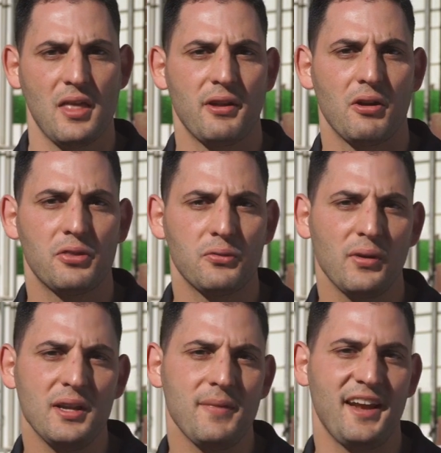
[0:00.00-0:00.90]
there are
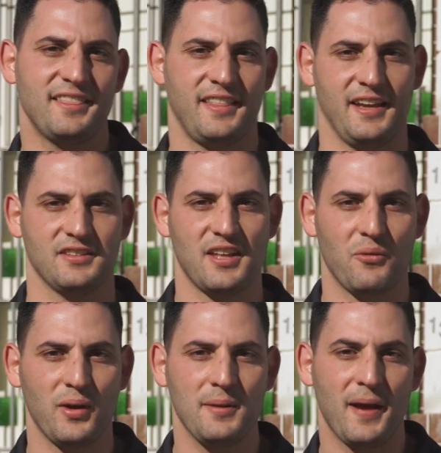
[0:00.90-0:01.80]
three main things that
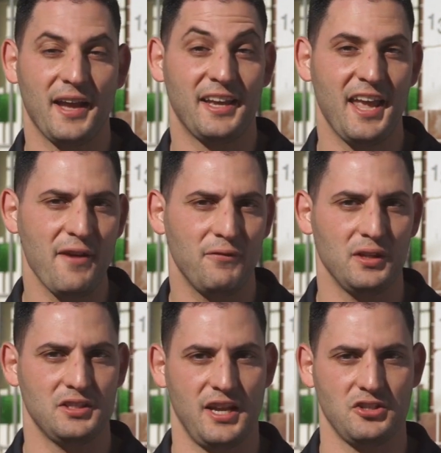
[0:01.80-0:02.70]
we pay careful
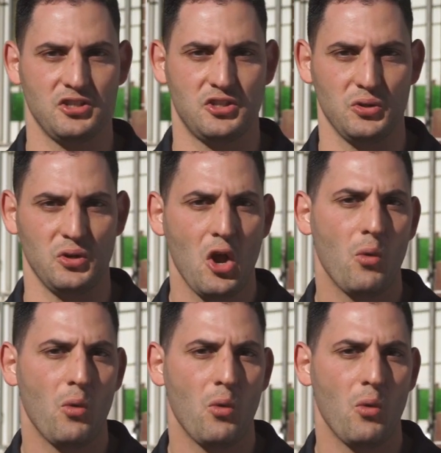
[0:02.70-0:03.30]
attention to